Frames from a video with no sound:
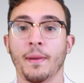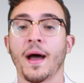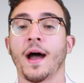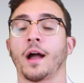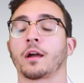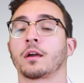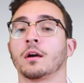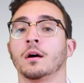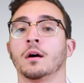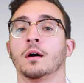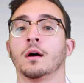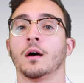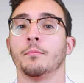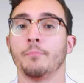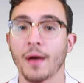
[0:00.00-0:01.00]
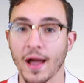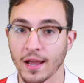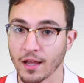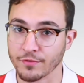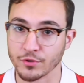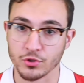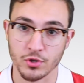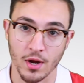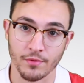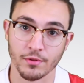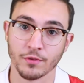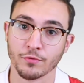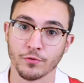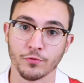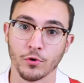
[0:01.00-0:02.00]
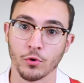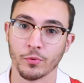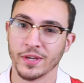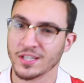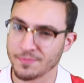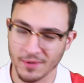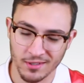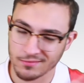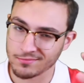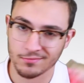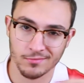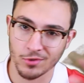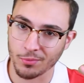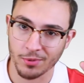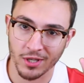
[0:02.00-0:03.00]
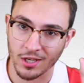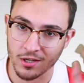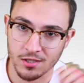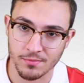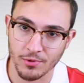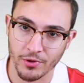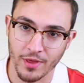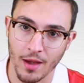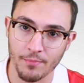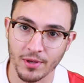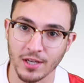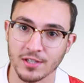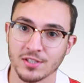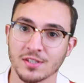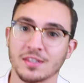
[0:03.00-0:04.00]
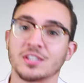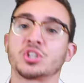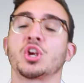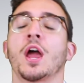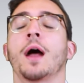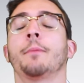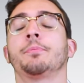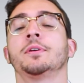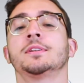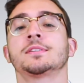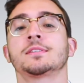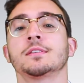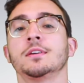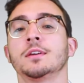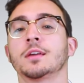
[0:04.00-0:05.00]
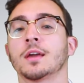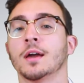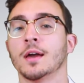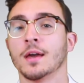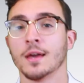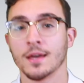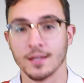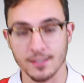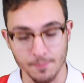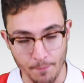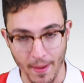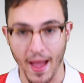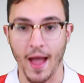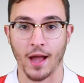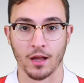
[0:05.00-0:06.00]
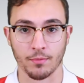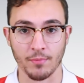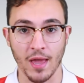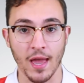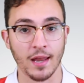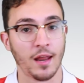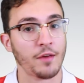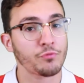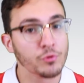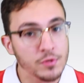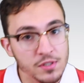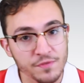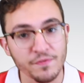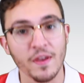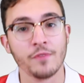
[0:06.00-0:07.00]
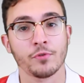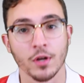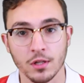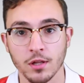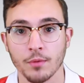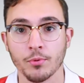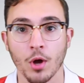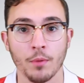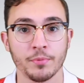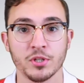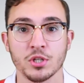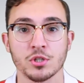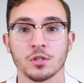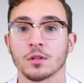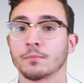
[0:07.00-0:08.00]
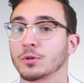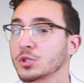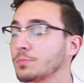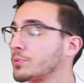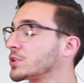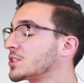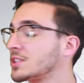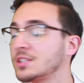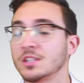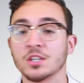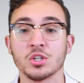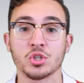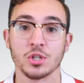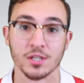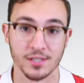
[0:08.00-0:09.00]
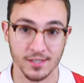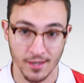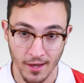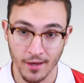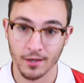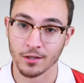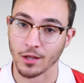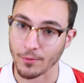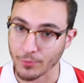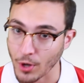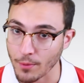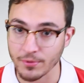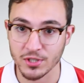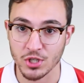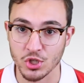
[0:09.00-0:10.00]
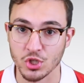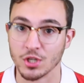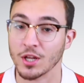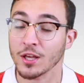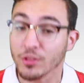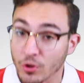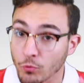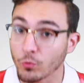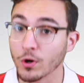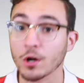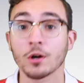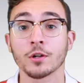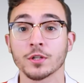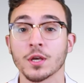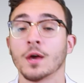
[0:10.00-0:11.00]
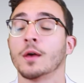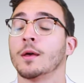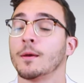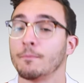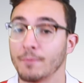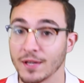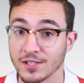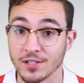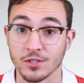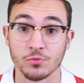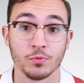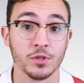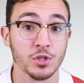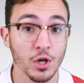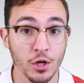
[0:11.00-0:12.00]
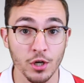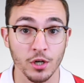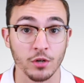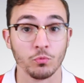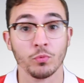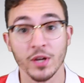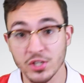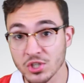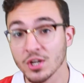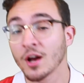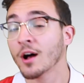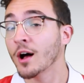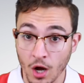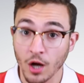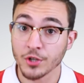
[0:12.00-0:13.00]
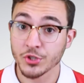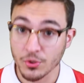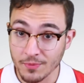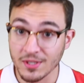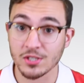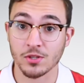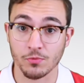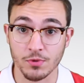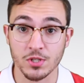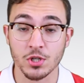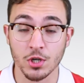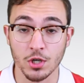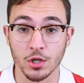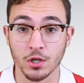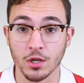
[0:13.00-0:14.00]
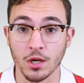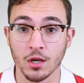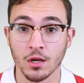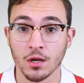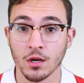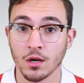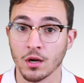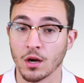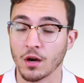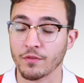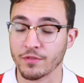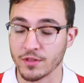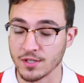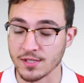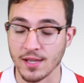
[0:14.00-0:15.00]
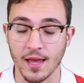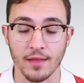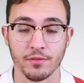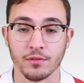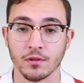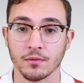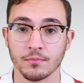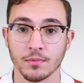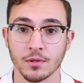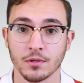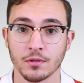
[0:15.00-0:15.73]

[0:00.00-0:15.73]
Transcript: Back. I'm back after traveling for 4 weeks, but nobody cares about that because the Champions League is back, man. Everyone's favorite club competition, the most prestigious club competition in the world, makes its return, which also means the return of this anthem.